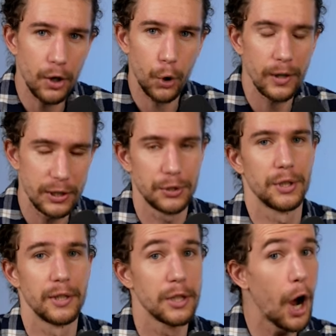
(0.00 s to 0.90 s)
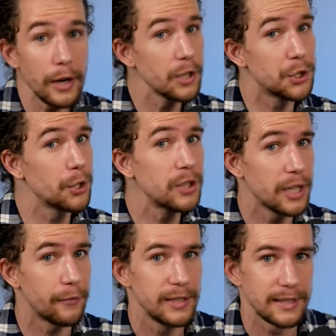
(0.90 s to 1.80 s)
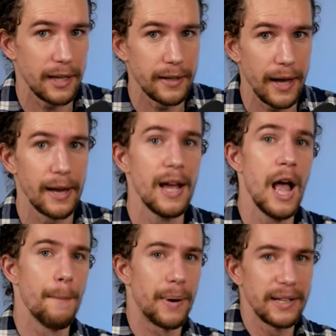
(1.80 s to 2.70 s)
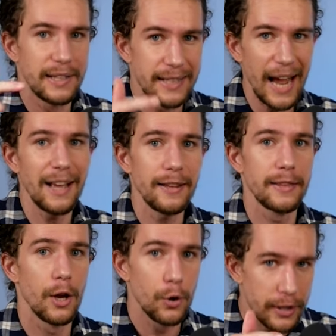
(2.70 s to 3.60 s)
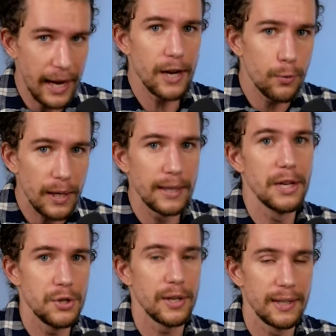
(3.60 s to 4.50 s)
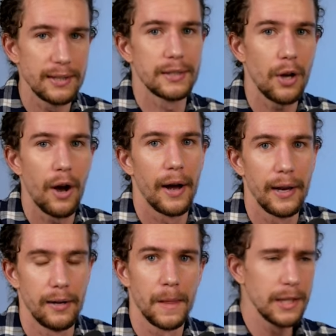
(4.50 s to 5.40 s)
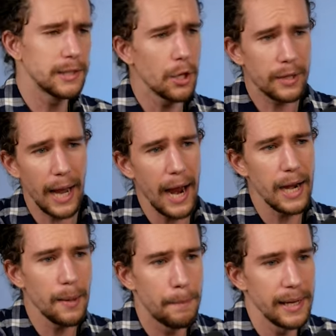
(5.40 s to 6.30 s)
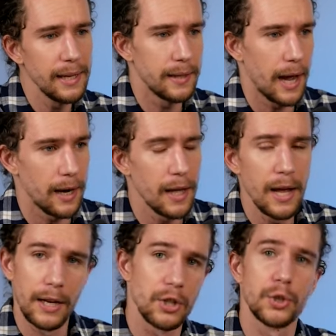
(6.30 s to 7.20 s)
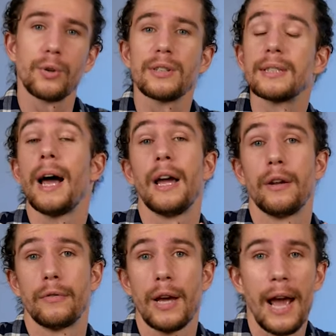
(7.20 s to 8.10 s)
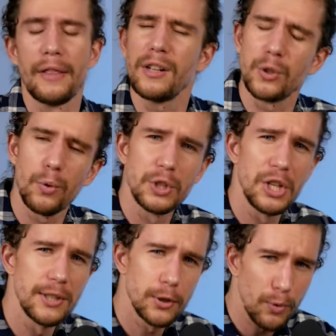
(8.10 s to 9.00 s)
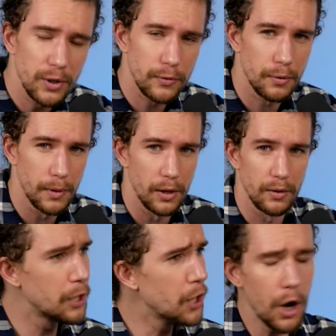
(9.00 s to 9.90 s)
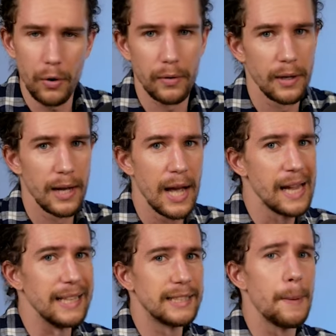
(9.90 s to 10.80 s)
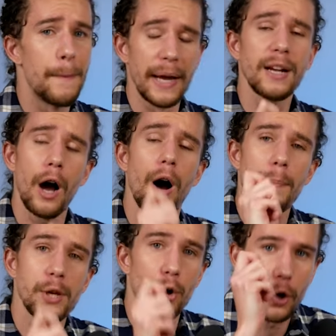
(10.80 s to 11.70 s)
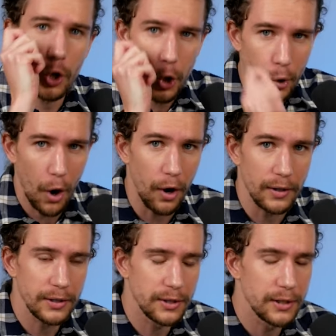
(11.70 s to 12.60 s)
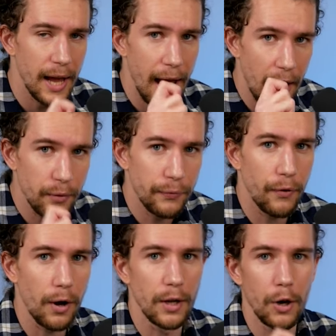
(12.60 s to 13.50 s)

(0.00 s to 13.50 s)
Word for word: Christian, going to church every Sunday, but death, dead religion inside. It's okay to be that because you're saved. And that's all Jesus wants from you. No, he said, Pick up your cross and follow